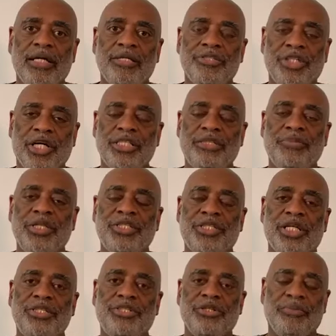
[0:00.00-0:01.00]
Judgment
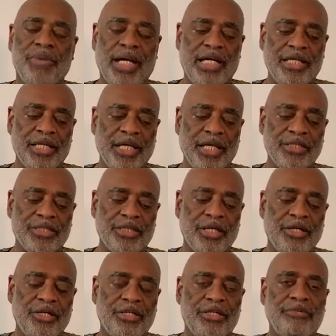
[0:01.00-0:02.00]
shuts your mind against
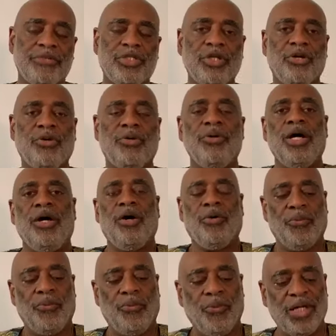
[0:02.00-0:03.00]
love. So
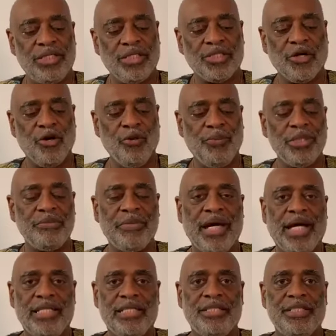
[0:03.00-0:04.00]
what does
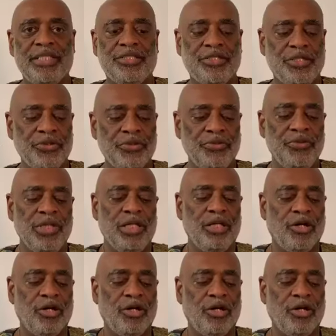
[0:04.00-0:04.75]
open-mindedness do?